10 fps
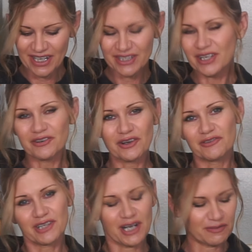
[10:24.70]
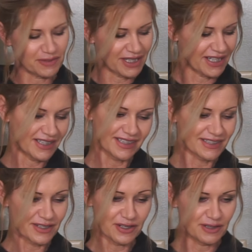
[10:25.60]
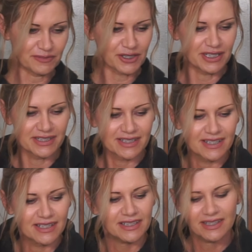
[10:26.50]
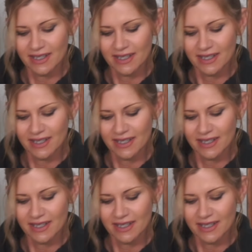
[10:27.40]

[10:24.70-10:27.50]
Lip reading: don't overcomplicate it is all I'm trying to say.